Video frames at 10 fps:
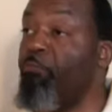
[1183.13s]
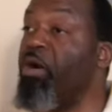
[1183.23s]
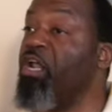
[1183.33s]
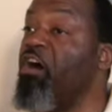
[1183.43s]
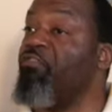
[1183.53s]

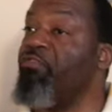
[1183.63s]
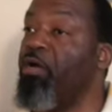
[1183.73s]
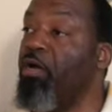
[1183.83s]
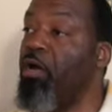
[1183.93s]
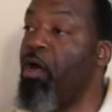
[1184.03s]
but of
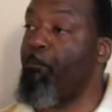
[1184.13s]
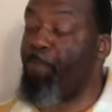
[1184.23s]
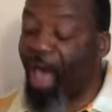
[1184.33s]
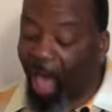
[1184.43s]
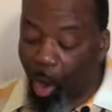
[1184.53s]

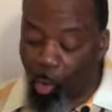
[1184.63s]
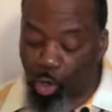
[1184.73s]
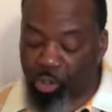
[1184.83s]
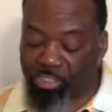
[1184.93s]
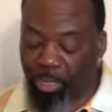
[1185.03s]

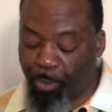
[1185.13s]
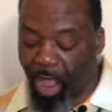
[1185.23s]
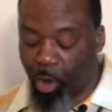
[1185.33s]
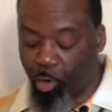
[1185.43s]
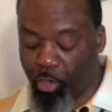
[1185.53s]
power, say
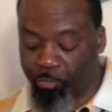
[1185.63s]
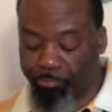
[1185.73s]
power.